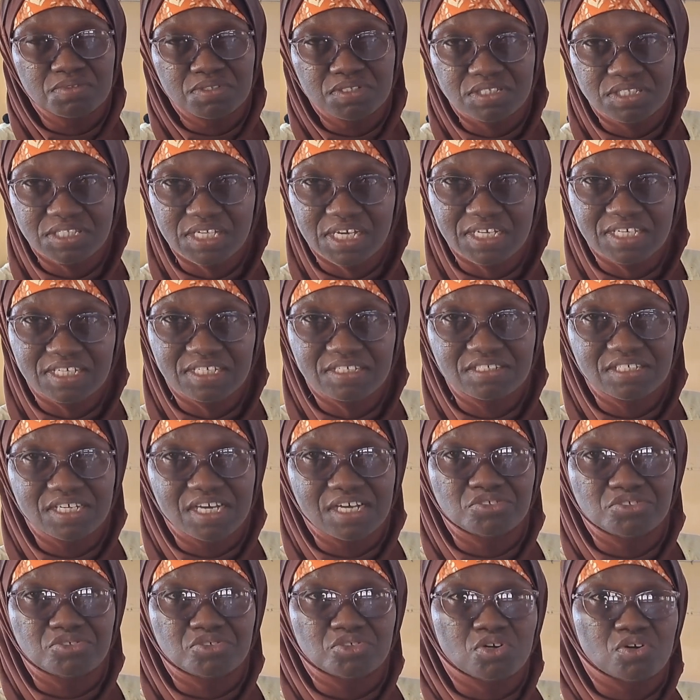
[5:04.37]
taking their
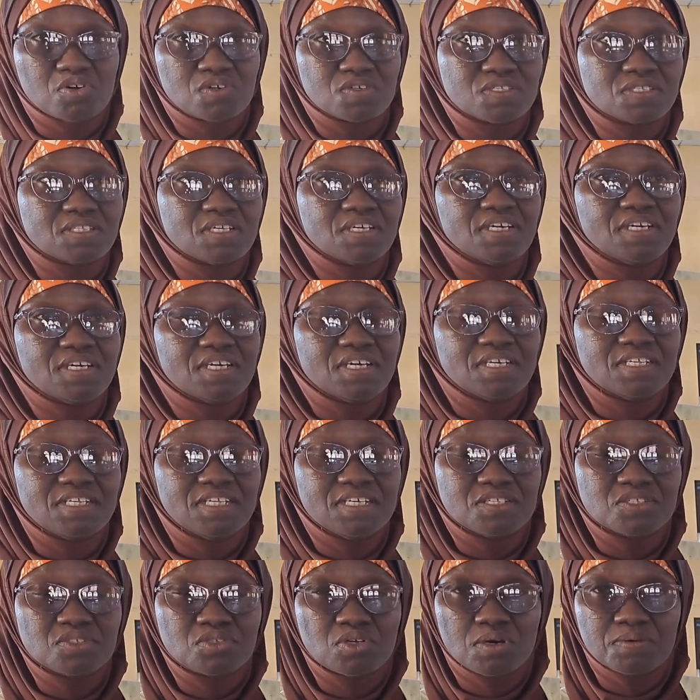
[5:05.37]
drugs, they
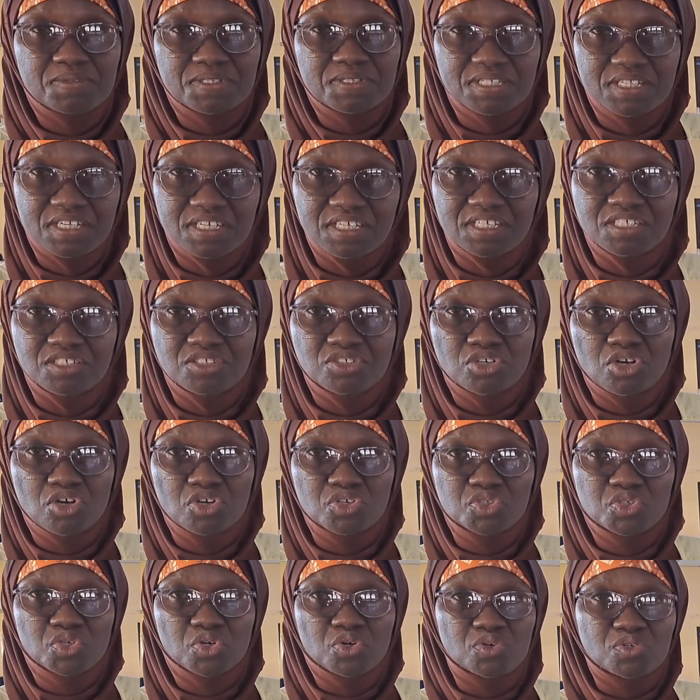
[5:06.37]
stop seeing
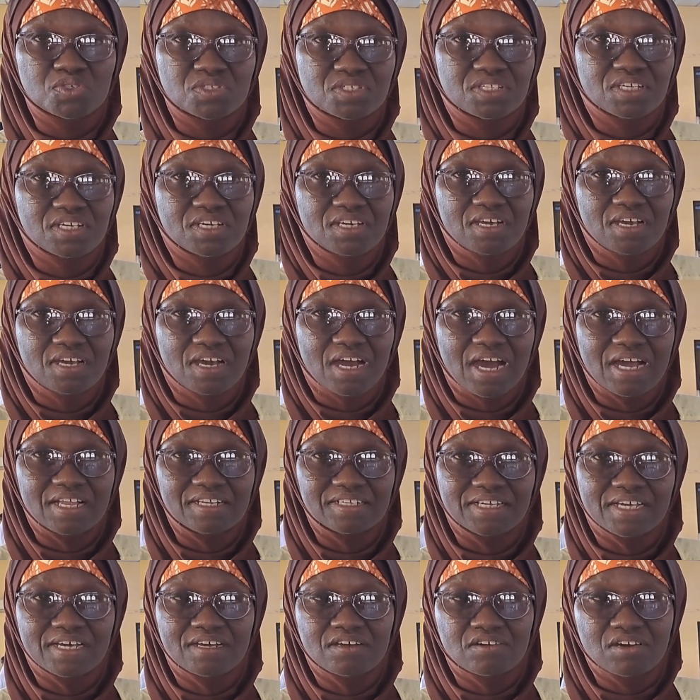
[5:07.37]
doctors, and
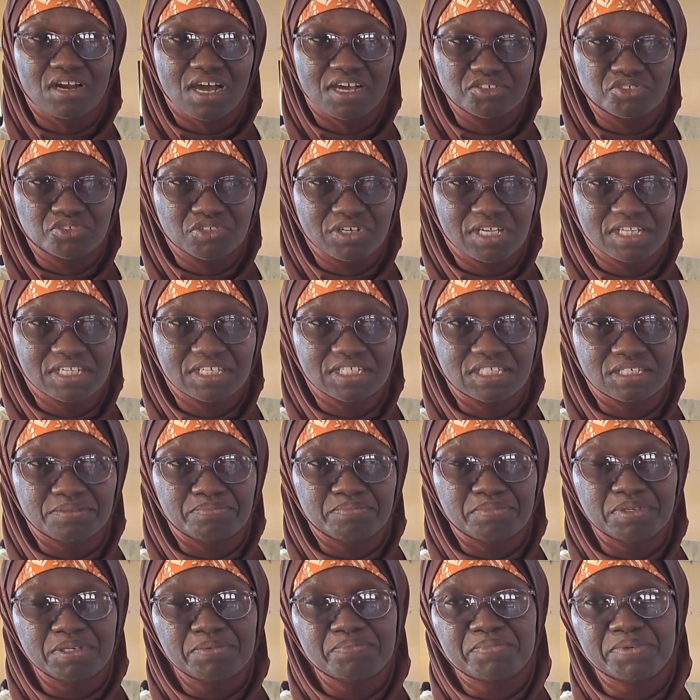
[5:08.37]
then gradually the
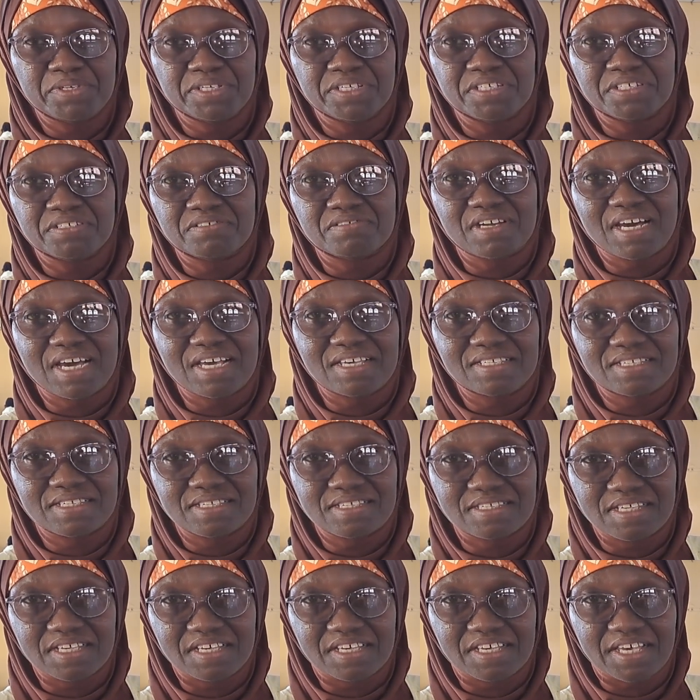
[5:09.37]
BP
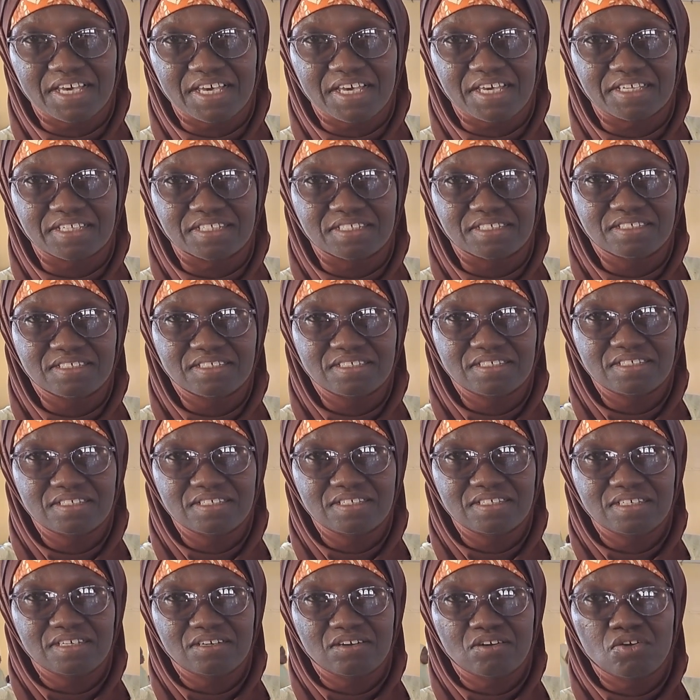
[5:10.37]
rises again
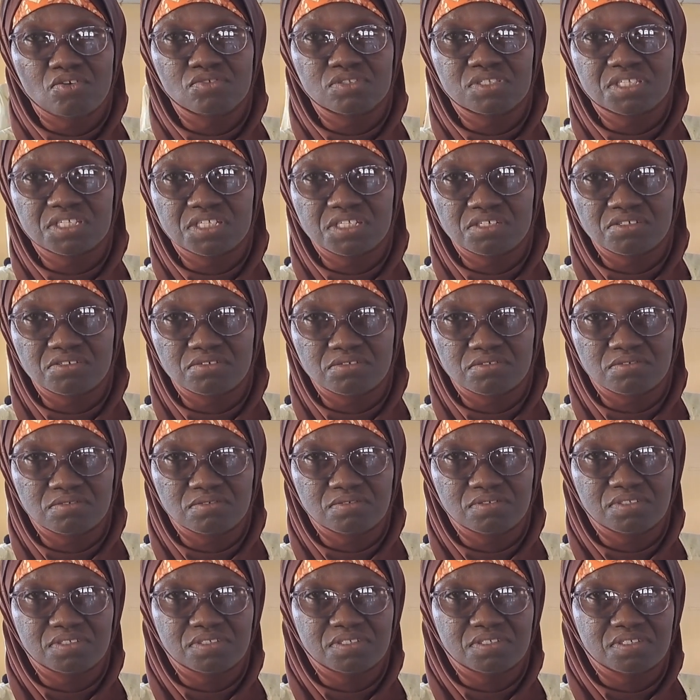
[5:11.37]
until
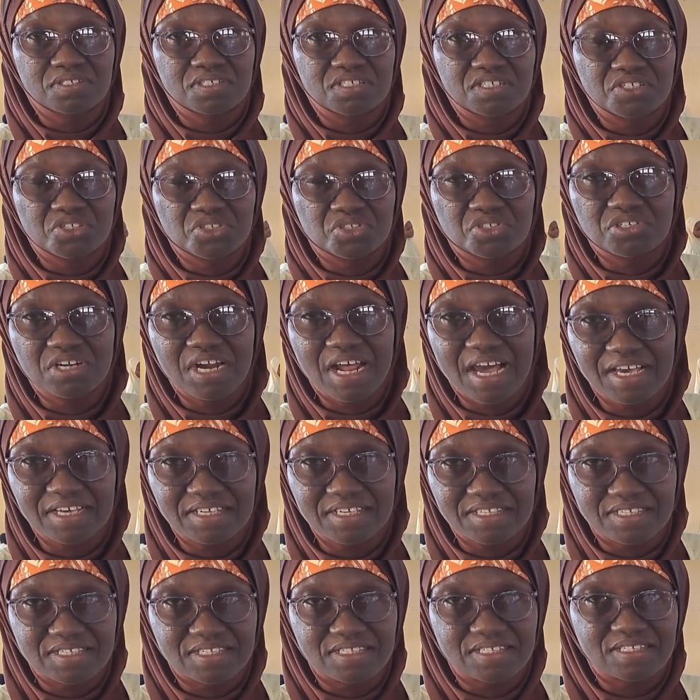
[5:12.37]
it
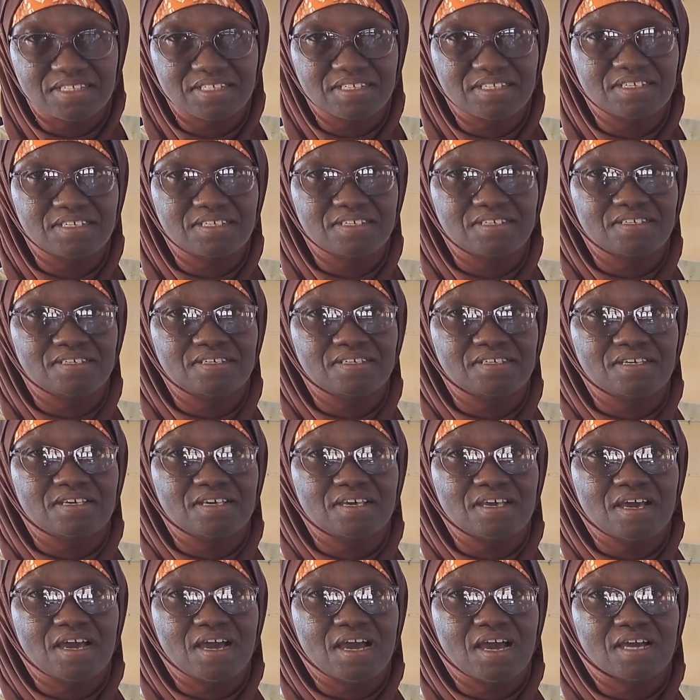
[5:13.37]
strikes
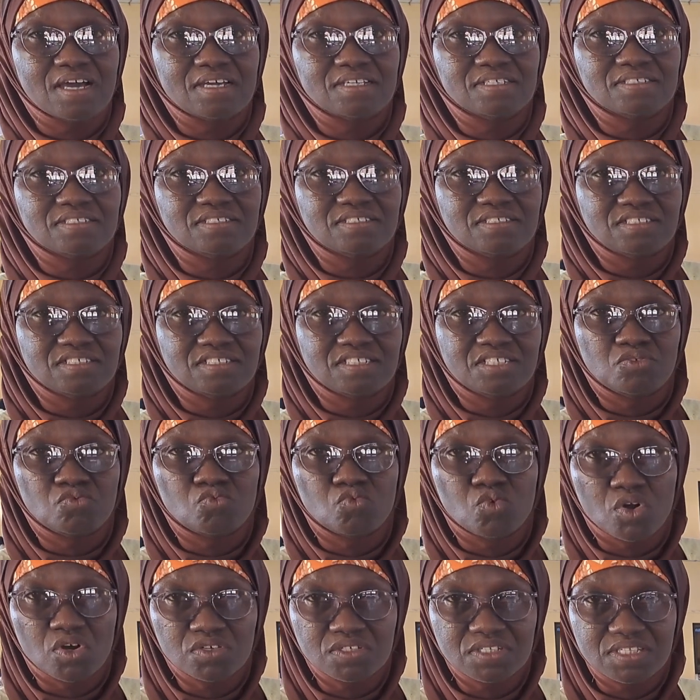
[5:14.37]
and the
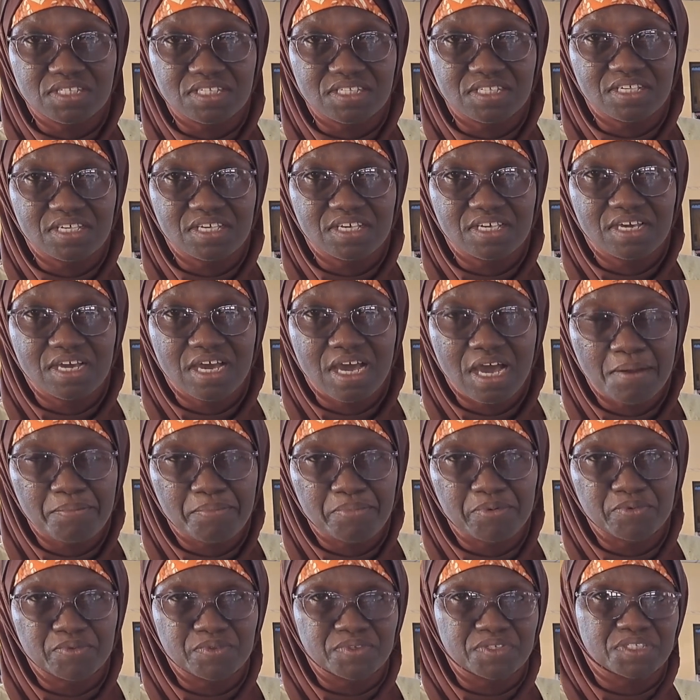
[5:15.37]
worst
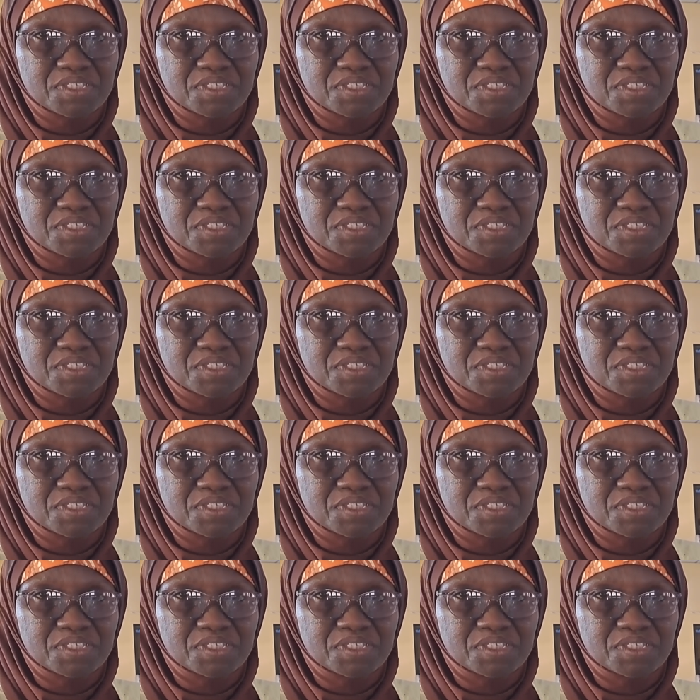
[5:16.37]
happens.